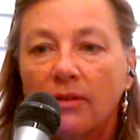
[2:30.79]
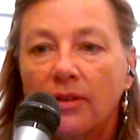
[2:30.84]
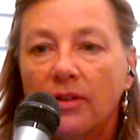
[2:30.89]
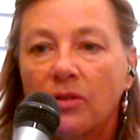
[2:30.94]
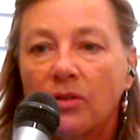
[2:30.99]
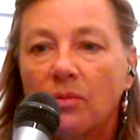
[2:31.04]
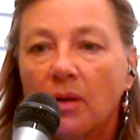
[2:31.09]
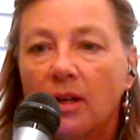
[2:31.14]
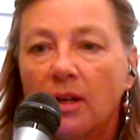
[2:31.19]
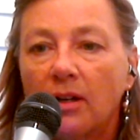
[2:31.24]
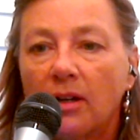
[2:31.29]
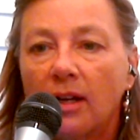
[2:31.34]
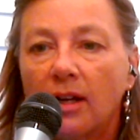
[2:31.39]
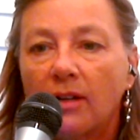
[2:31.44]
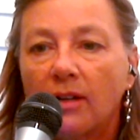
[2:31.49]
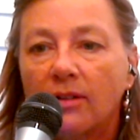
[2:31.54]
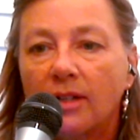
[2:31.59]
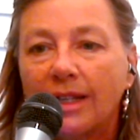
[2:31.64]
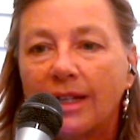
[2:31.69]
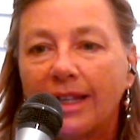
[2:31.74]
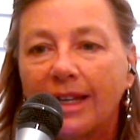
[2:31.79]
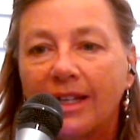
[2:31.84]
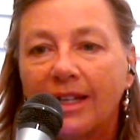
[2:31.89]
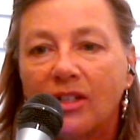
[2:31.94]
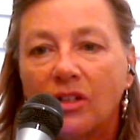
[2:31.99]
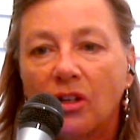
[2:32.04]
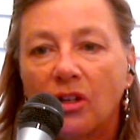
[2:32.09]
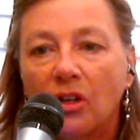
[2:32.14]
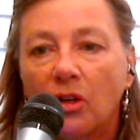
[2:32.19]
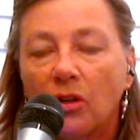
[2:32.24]
This rider has the legs
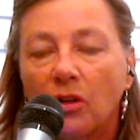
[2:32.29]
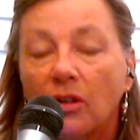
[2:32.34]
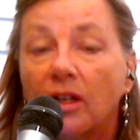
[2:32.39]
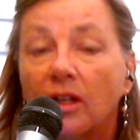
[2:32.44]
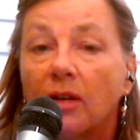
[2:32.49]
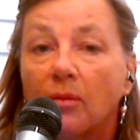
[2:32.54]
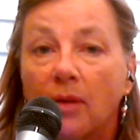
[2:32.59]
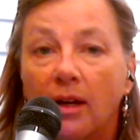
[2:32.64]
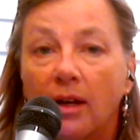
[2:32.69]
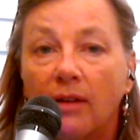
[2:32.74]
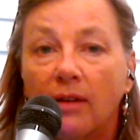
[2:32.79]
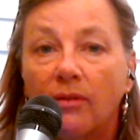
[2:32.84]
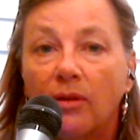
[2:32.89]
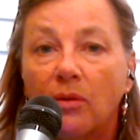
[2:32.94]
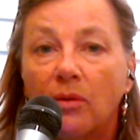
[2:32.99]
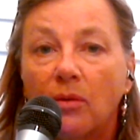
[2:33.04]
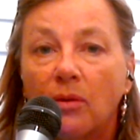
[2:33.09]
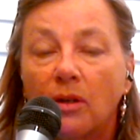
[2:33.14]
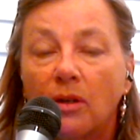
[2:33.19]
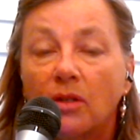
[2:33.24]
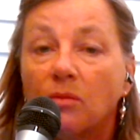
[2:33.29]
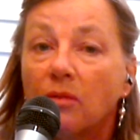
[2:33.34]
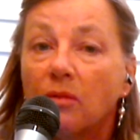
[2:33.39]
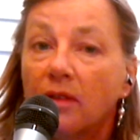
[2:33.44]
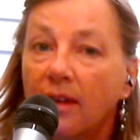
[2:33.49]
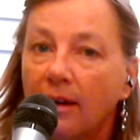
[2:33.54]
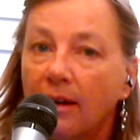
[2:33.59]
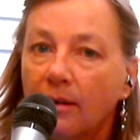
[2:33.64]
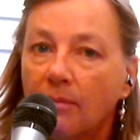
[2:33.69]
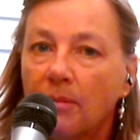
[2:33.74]
securely around the horse
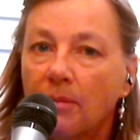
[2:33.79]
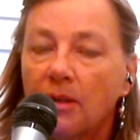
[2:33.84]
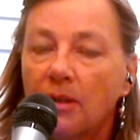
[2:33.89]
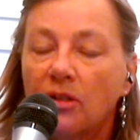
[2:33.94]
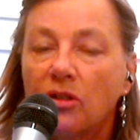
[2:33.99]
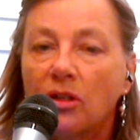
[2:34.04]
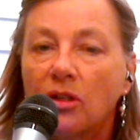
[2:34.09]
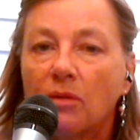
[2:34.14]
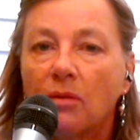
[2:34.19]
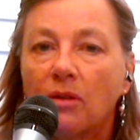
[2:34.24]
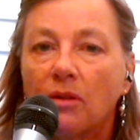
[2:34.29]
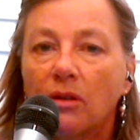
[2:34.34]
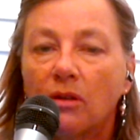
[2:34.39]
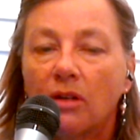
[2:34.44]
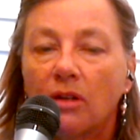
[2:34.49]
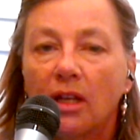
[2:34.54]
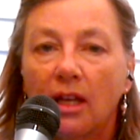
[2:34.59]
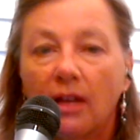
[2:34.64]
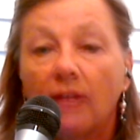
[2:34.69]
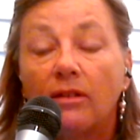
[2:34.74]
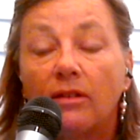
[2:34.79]
without pinching with her knee.